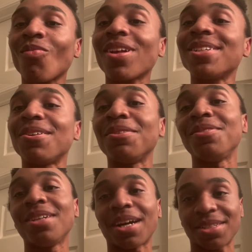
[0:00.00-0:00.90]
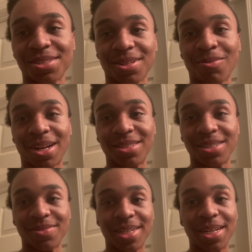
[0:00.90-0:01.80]
So if you guys enjoyed watching this
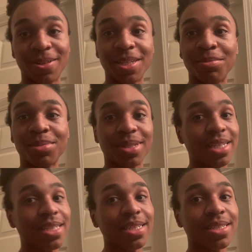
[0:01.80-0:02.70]
video, then please